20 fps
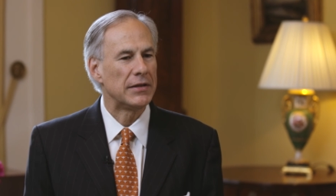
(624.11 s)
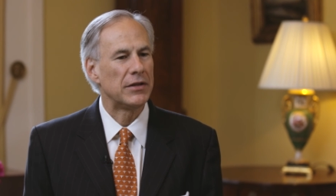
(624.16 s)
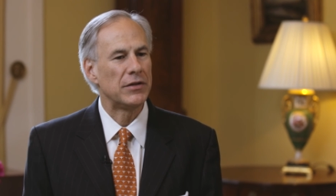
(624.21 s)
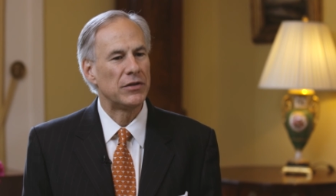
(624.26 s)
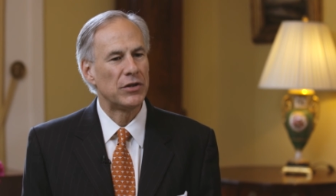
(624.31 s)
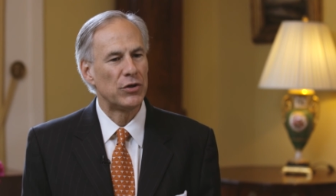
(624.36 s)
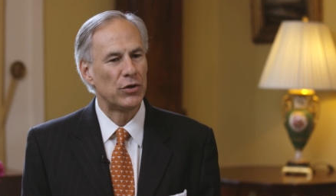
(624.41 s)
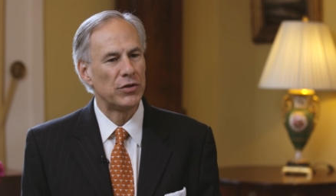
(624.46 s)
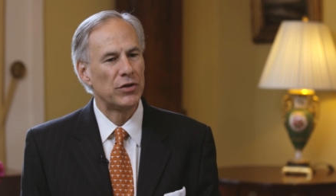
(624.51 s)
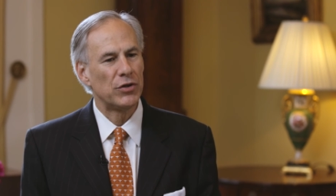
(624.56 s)

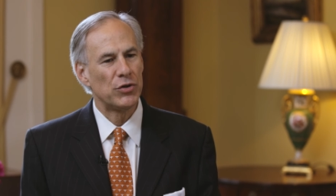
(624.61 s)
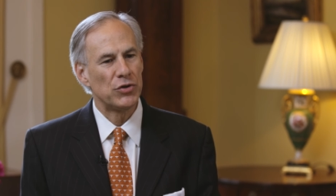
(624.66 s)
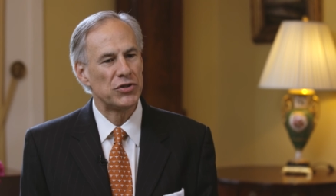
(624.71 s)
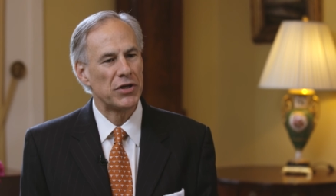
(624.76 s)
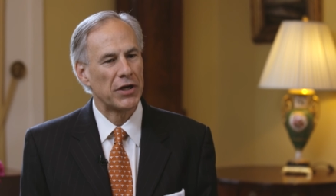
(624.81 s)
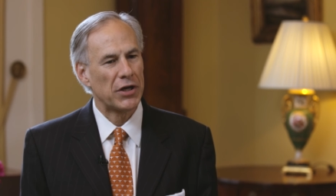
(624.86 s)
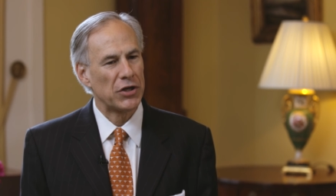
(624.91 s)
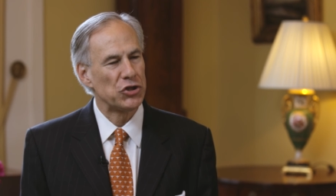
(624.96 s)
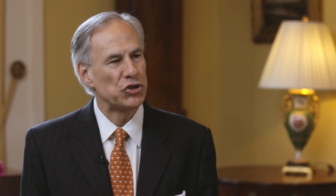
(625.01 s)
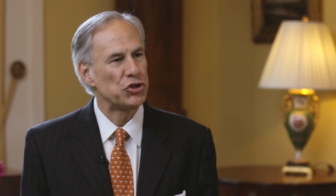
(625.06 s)
There, there
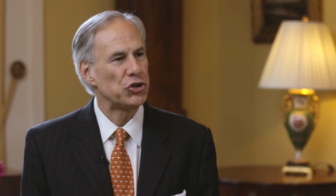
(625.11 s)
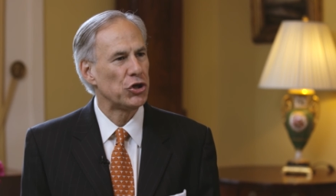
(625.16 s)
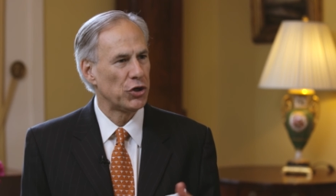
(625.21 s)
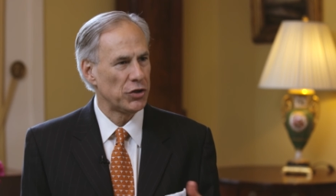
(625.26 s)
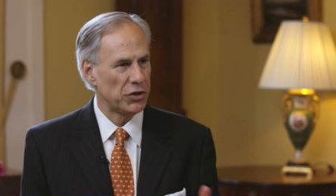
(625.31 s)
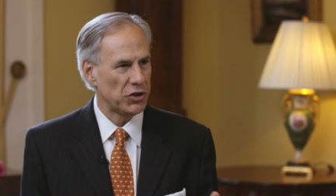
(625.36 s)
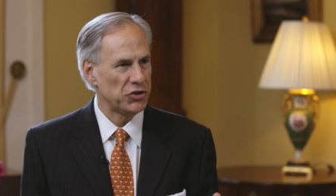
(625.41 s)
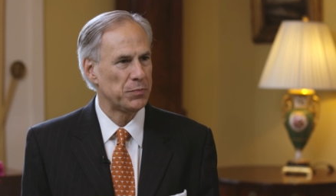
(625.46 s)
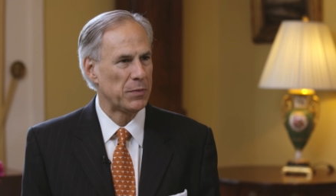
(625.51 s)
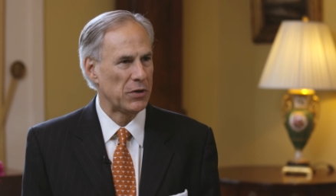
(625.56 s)
is a
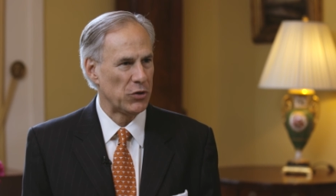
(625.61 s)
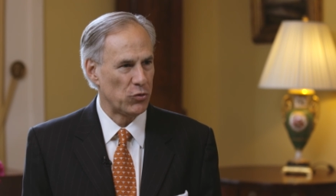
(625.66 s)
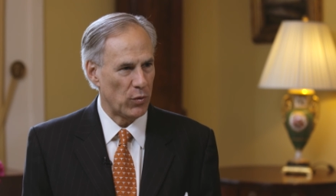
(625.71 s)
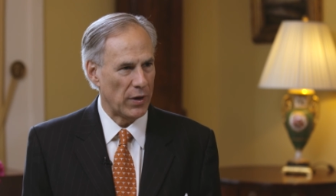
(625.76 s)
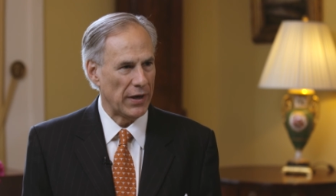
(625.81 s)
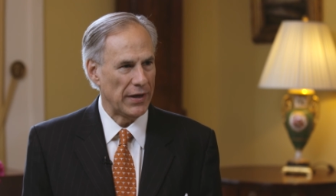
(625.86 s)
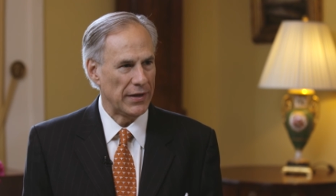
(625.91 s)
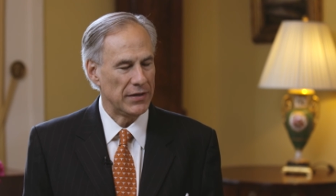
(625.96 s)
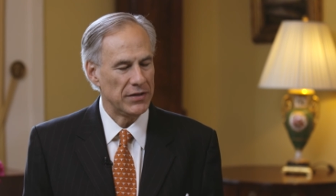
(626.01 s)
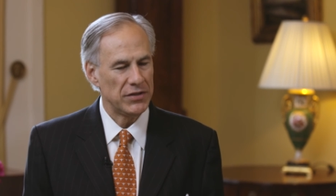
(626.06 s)
concern that's been
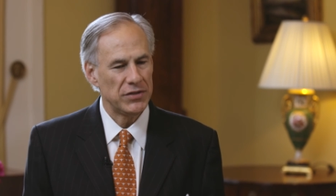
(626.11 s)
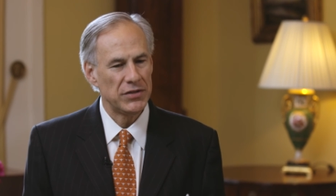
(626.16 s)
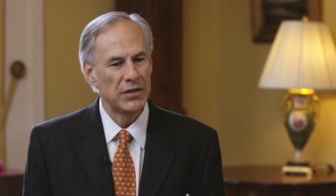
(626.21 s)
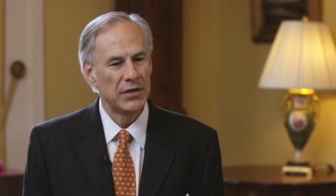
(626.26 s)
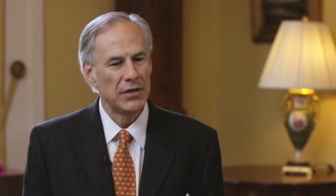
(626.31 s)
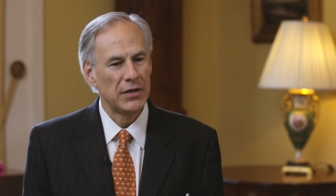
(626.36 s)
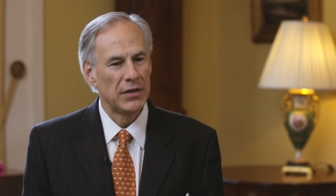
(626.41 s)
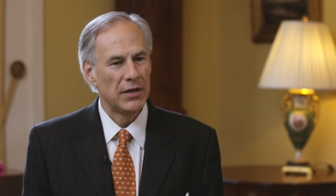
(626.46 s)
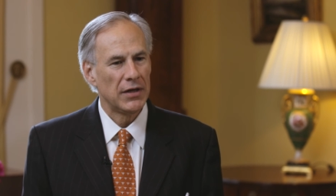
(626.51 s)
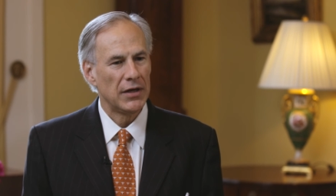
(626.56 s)
raised
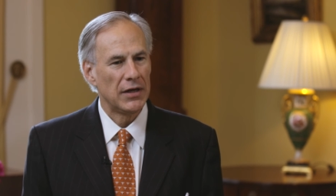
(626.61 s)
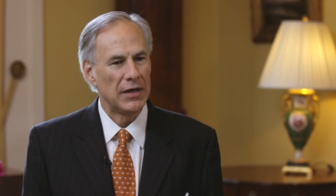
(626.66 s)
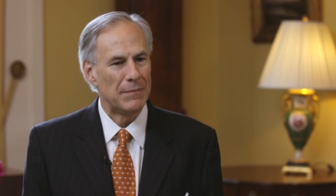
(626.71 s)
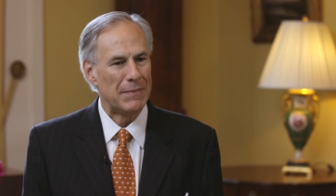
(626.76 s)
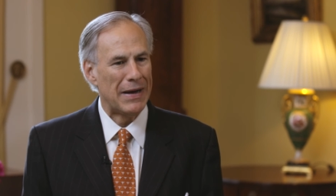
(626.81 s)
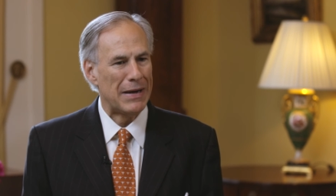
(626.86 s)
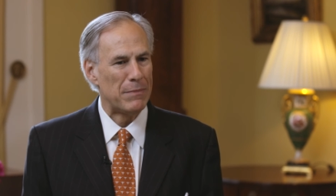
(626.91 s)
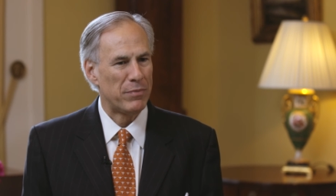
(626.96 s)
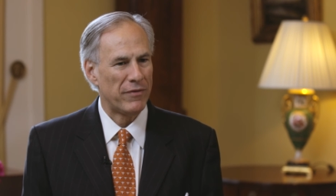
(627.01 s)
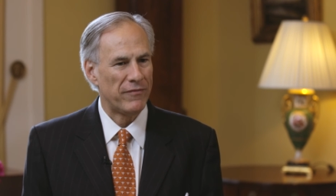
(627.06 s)
uh,
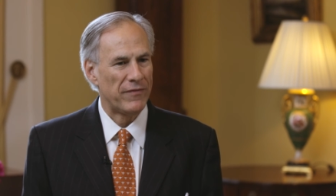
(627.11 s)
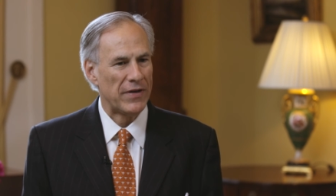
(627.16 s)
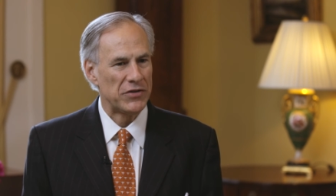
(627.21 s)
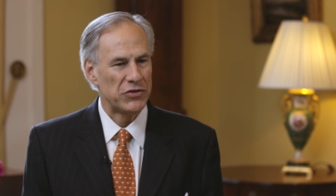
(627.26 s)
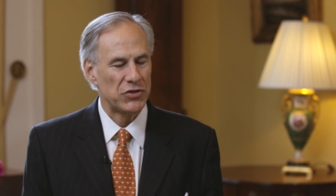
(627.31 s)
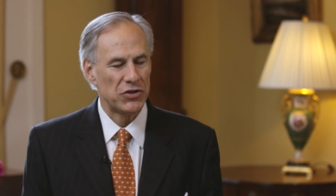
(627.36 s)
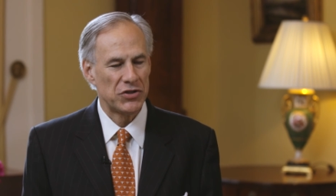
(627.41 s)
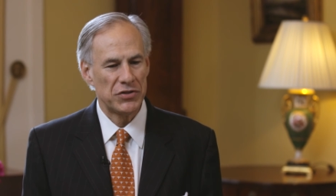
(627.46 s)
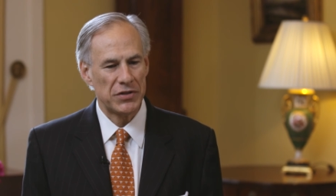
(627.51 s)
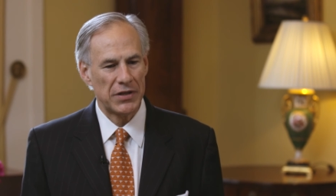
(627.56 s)
by
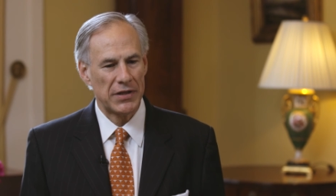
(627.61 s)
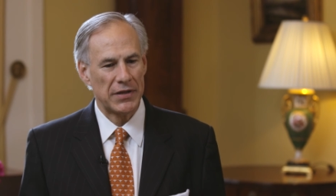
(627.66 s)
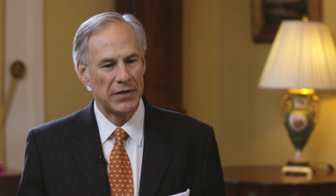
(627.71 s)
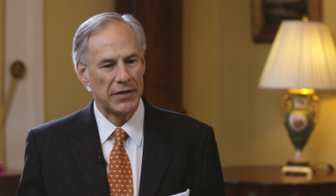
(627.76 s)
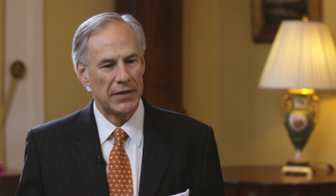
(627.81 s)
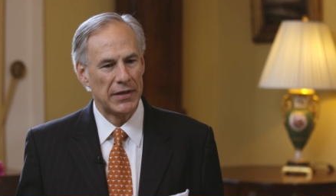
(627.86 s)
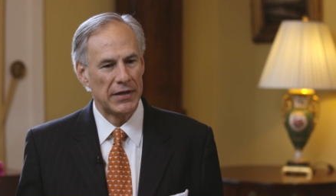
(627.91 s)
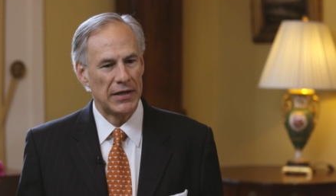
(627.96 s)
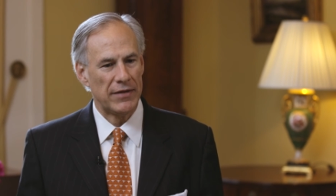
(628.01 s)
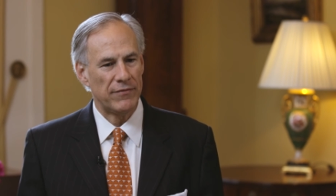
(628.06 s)
professors
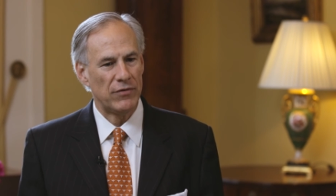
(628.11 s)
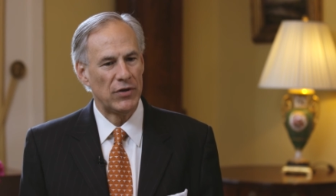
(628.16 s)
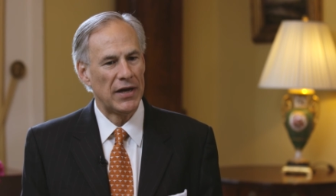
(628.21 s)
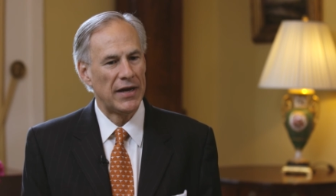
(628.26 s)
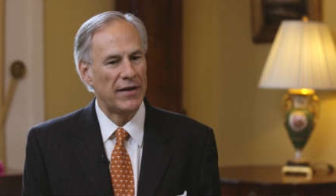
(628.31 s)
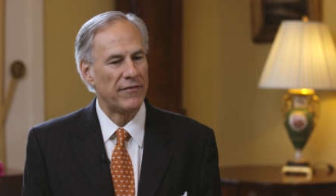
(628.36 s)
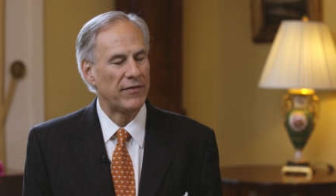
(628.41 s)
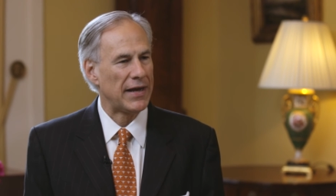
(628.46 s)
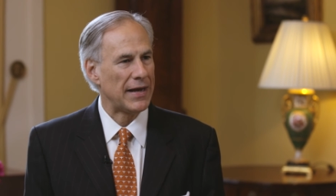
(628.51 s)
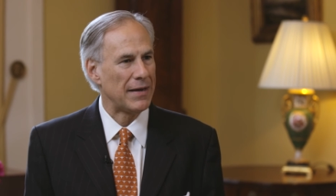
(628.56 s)
that, that if you
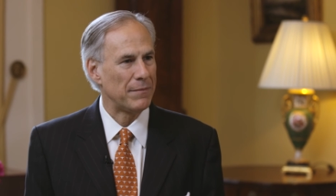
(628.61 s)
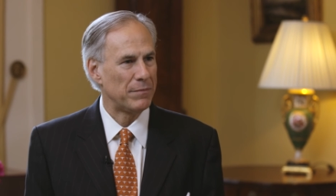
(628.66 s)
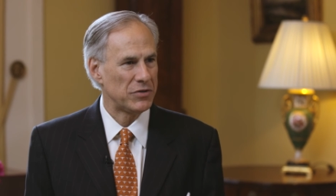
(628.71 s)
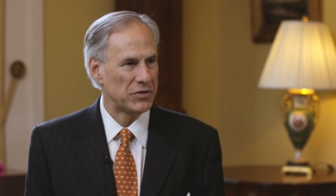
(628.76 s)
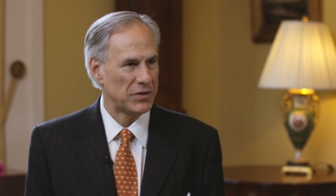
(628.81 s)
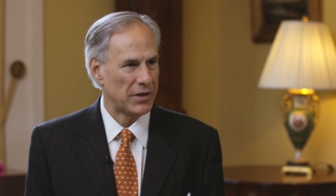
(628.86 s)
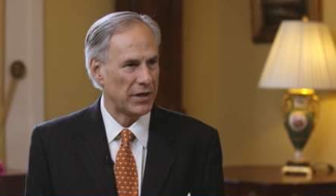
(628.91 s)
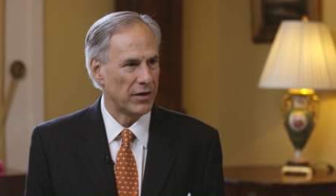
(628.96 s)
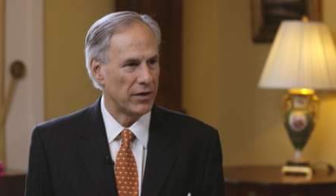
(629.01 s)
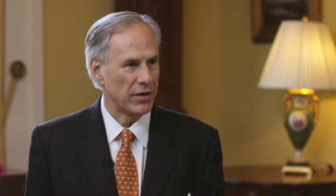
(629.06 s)
have
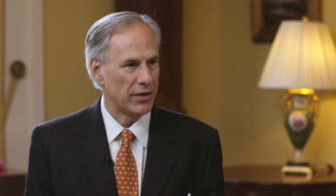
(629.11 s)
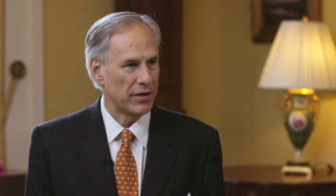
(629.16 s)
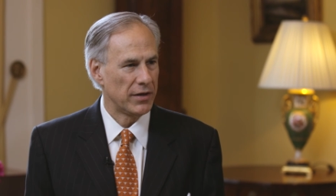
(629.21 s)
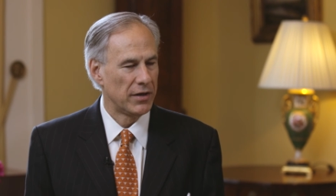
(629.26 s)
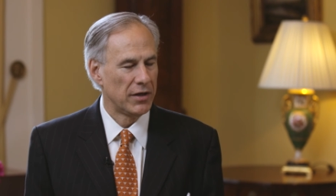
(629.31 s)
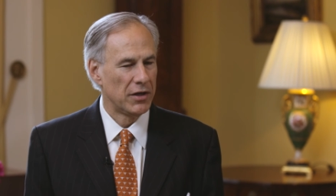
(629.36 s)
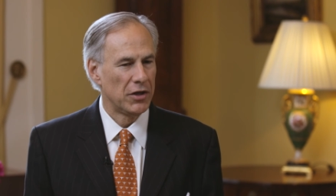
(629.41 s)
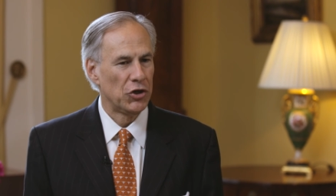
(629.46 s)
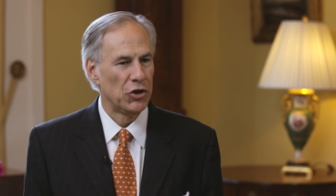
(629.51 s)
campus carry,